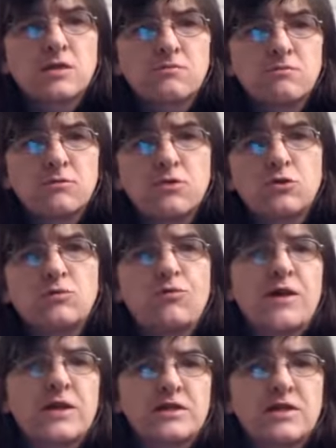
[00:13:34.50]
Now I'm getting
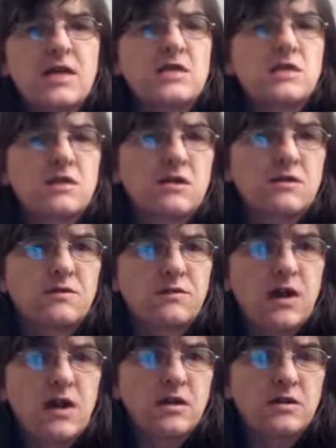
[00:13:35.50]
into complex
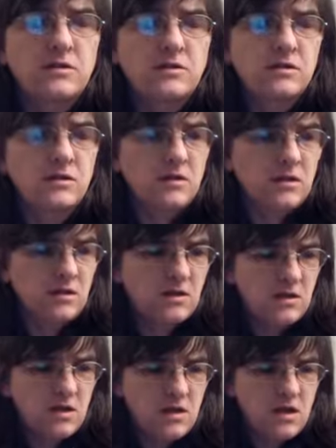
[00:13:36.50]
rules,
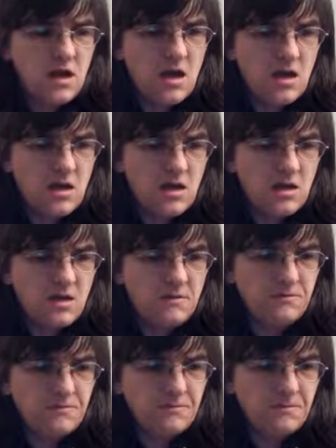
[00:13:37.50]
which you're probably going to
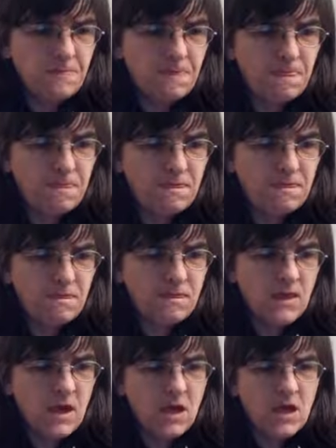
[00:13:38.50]
go, huh, what?
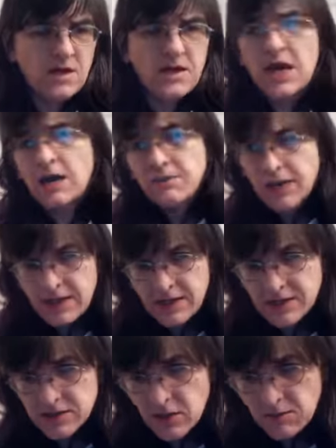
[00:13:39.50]
So
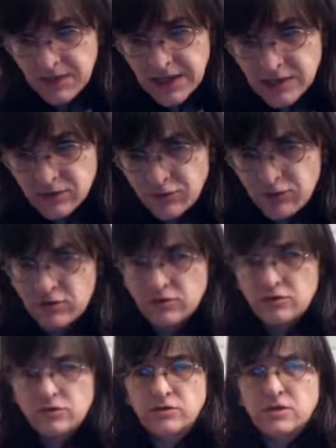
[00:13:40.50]
I'll leave that for another
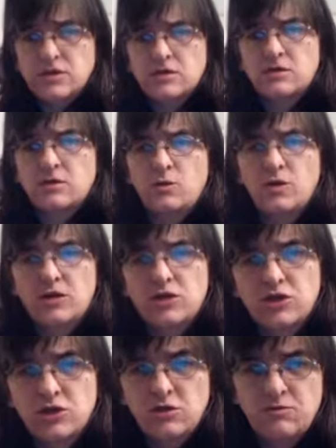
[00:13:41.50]
day.
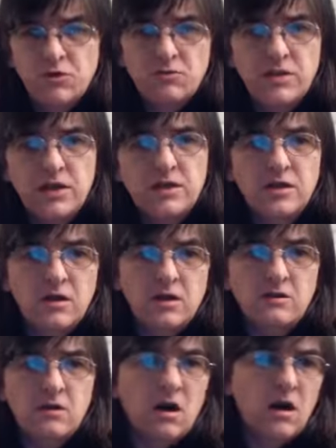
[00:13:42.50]
But
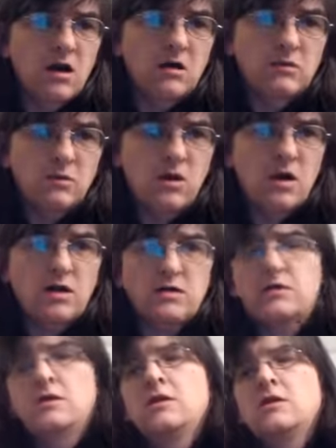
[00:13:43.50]
yeah,
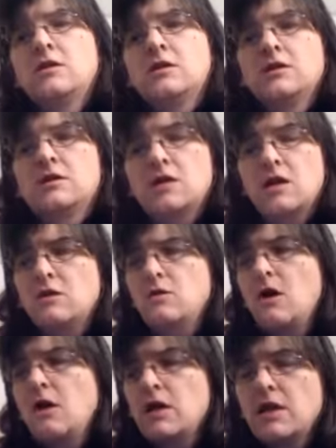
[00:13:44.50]

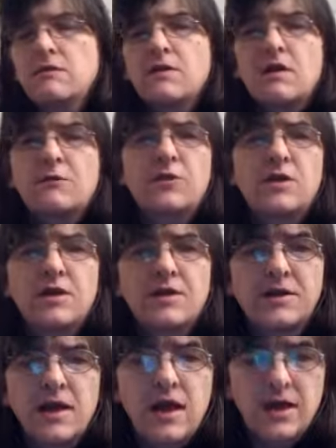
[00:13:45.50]
like everything
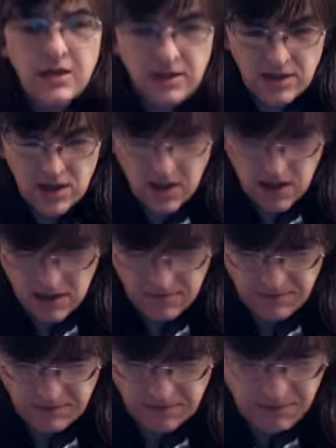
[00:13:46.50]
in this
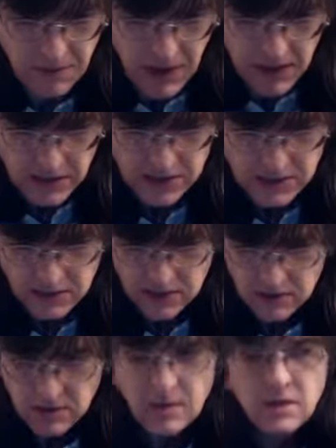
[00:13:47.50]
hobby, it's all down
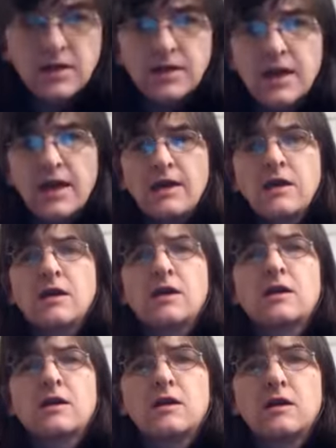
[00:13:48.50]
to personal
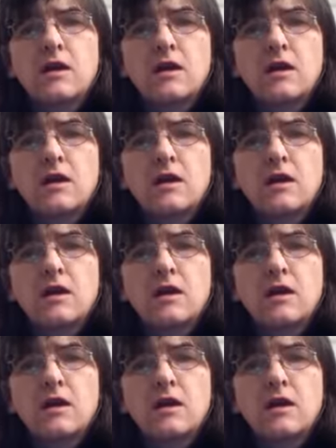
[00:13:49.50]
opinion.